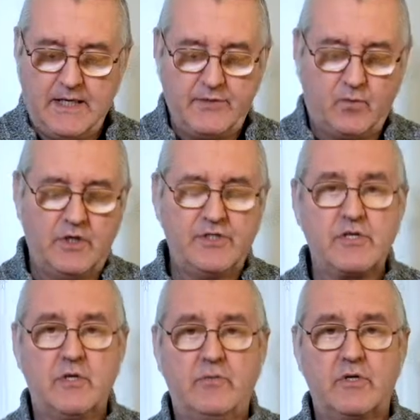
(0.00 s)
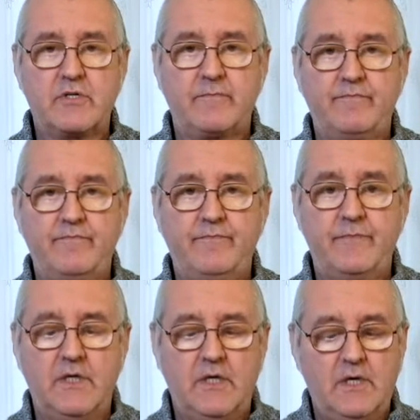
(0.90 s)
the is on the bottom,
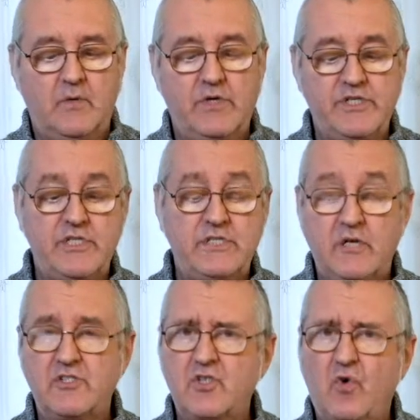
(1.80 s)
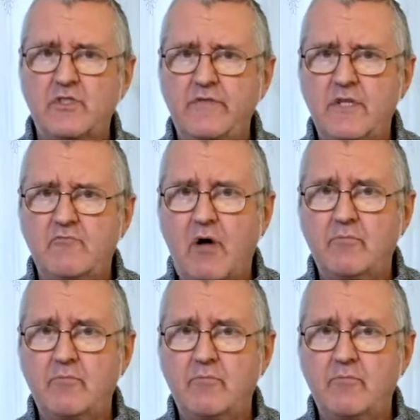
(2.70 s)
which is sort of in the wrong